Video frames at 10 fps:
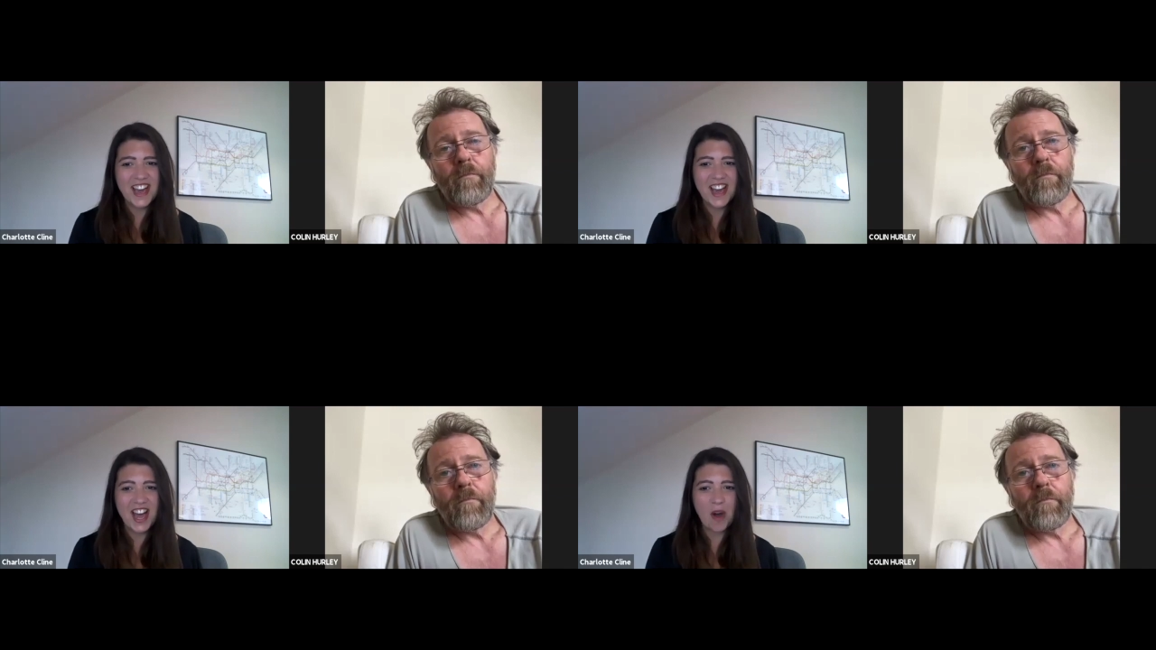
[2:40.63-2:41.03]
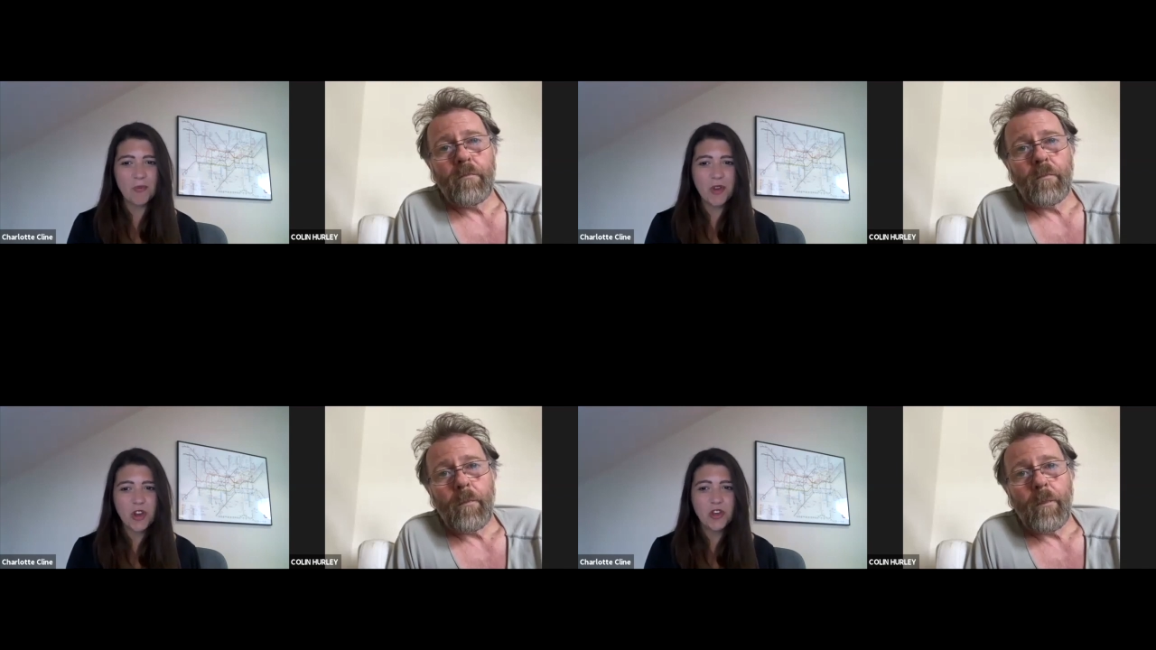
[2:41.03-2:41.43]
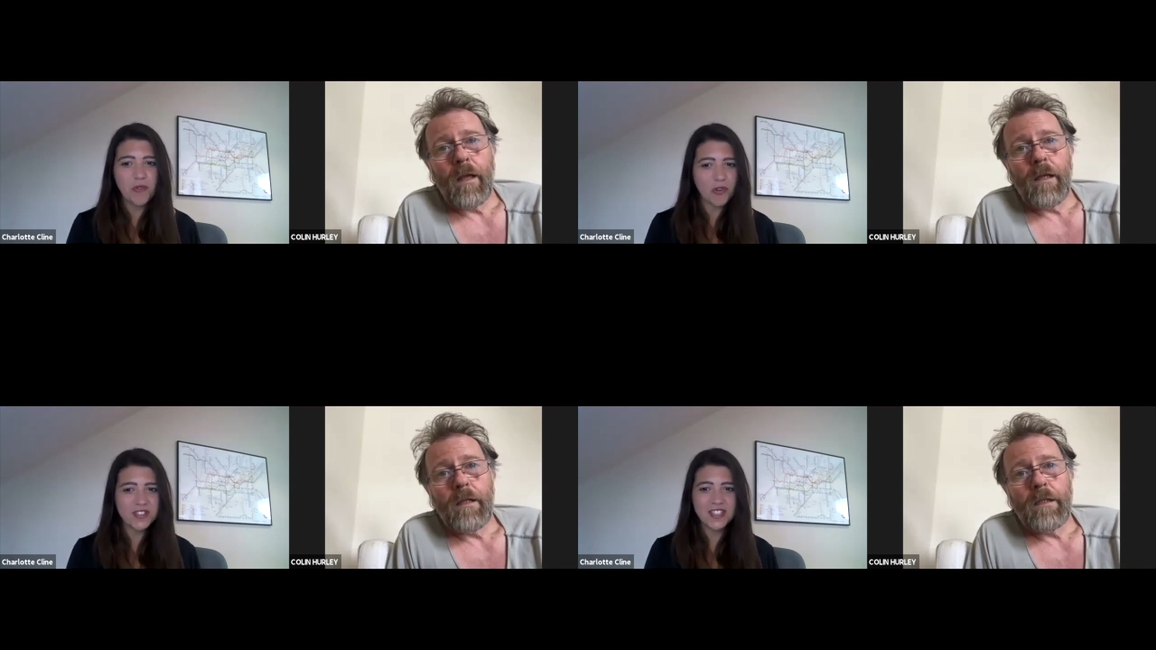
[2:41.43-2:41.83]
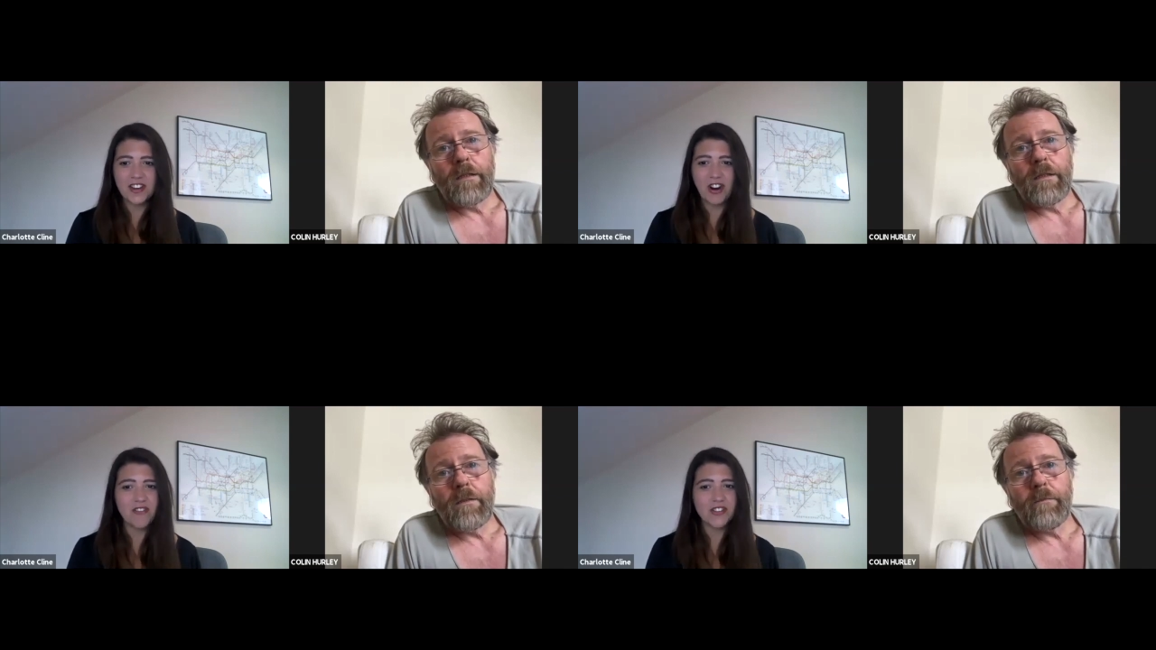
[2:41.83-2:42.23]
Speaker 1: Um, you've obviously
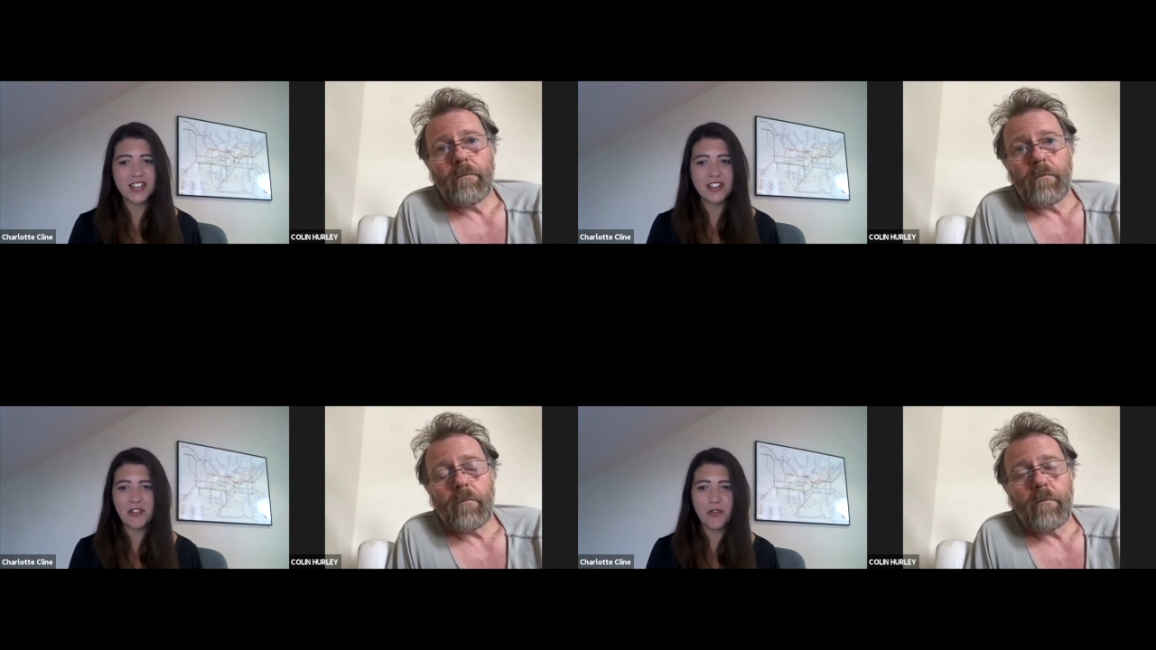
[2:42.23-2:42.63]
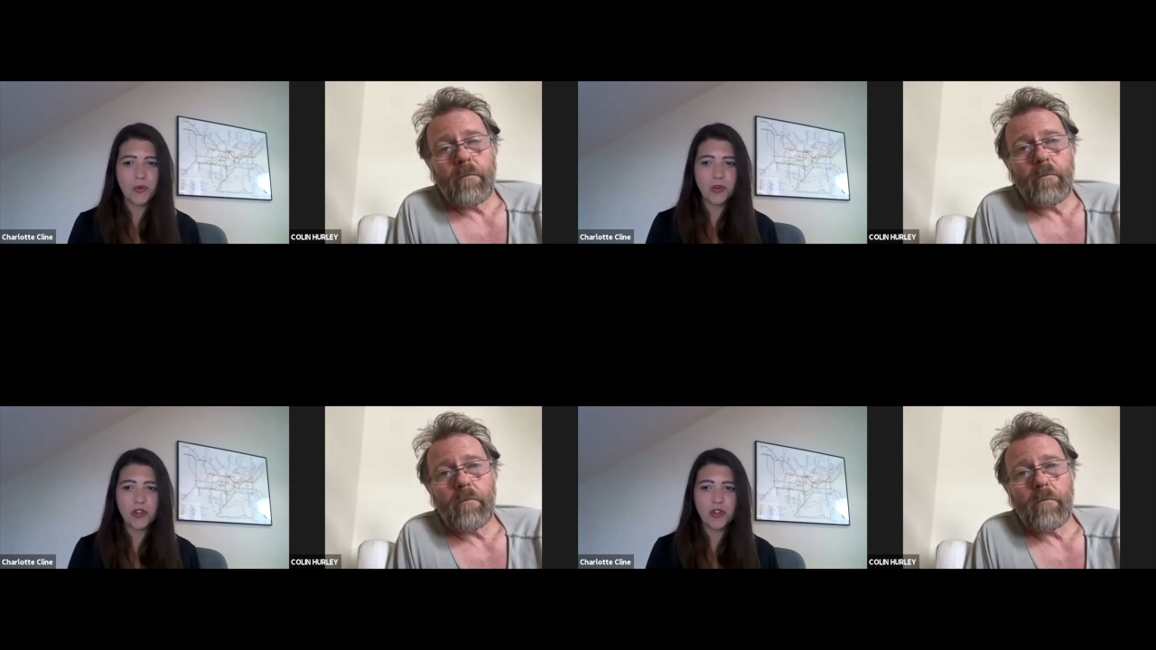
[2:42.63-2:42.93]
gravitated towards